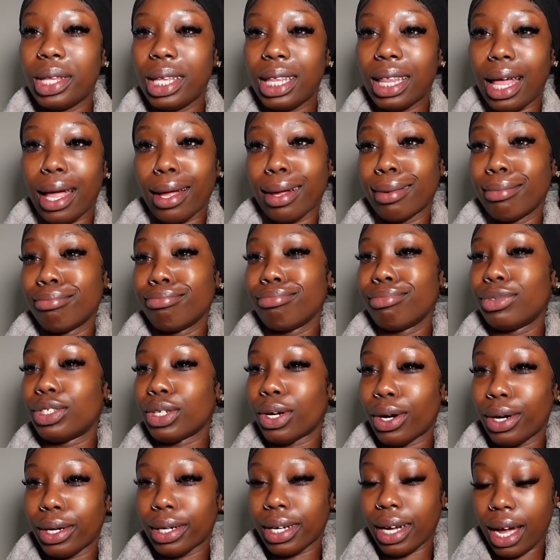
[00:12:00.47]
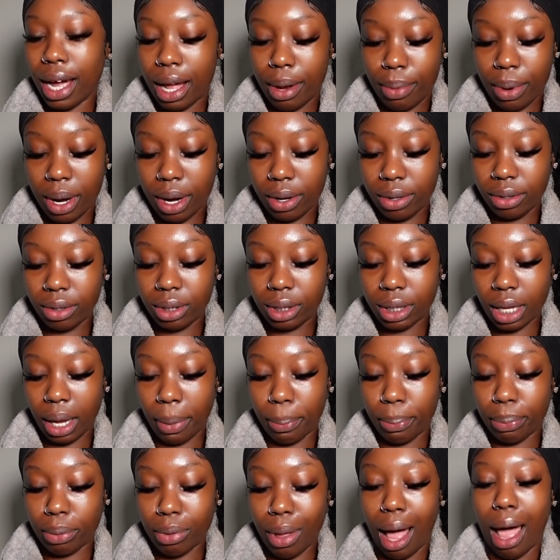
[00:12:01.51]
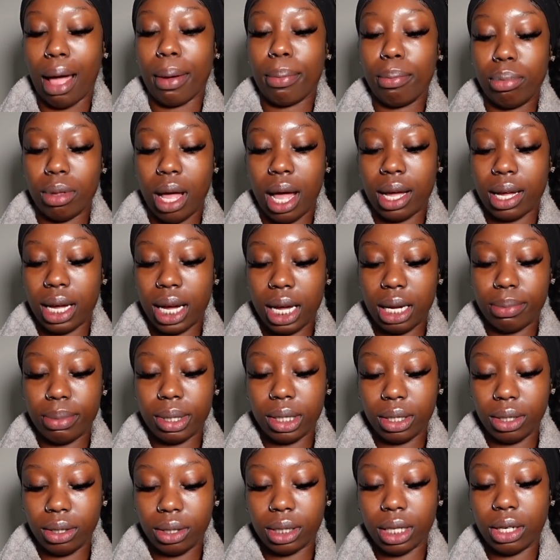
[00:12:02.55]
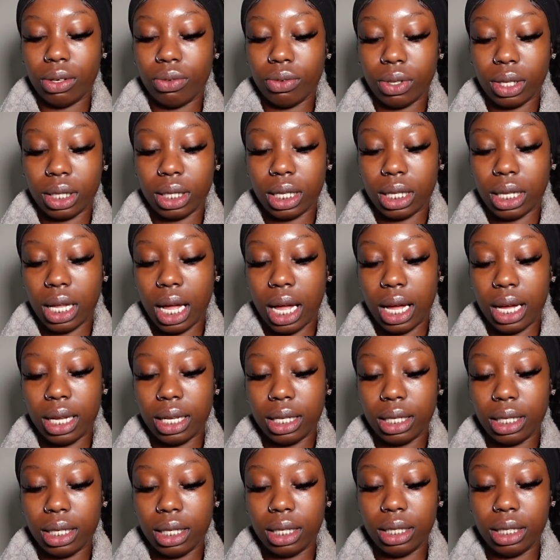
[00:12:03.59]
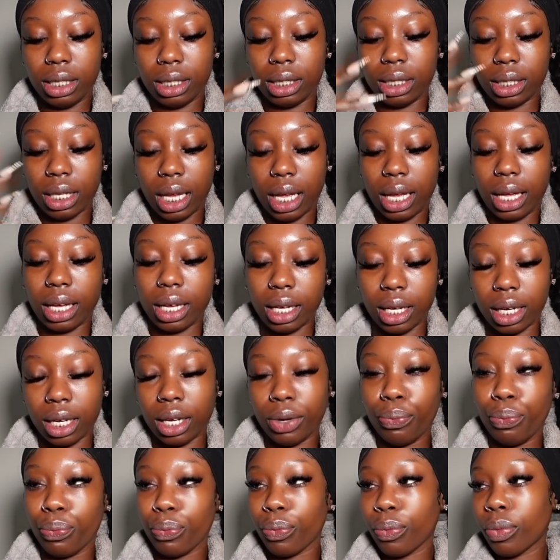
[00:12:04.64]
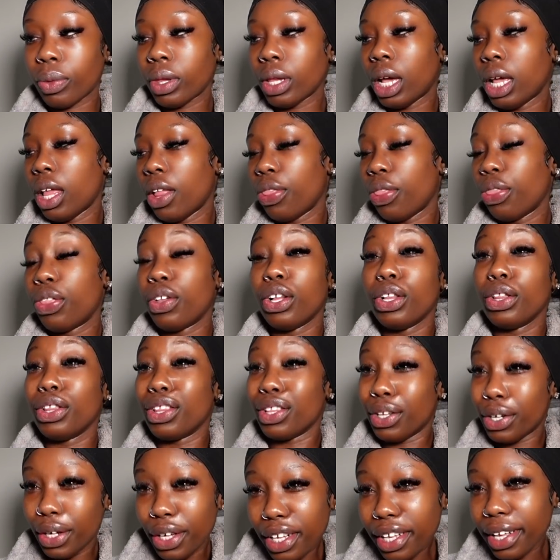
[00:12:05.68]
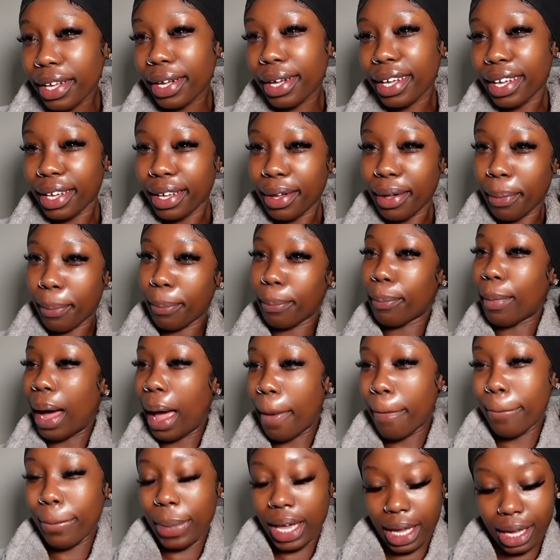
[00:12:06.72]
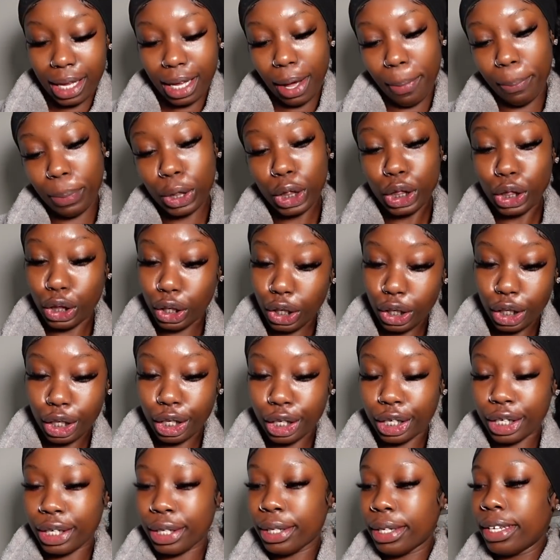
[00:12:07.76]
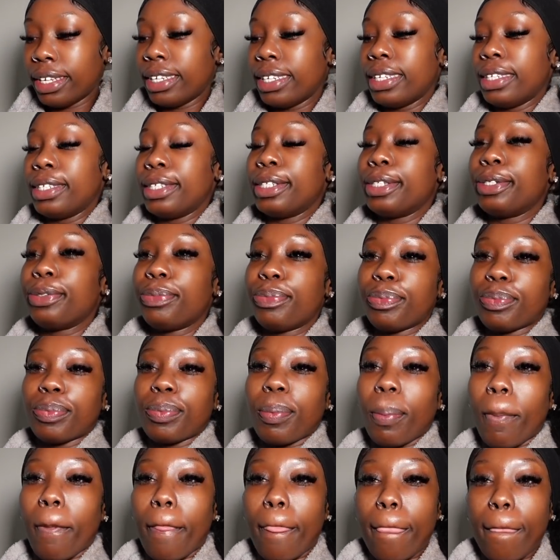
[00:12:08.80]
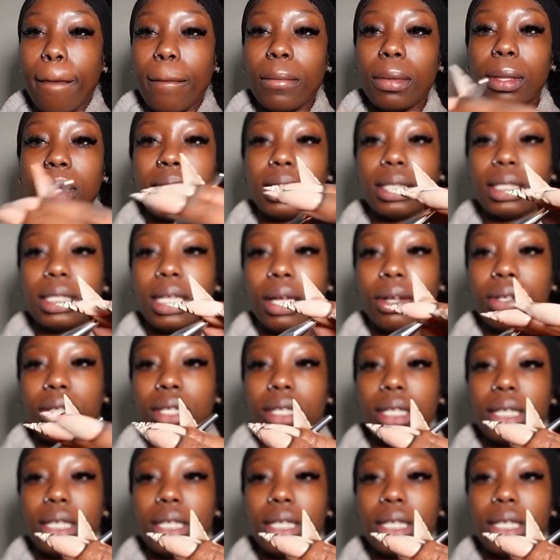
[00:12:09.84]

really like dark eyebrows, like black, black eyebrows. I don't think that that is like the look, my makeup look. This is how it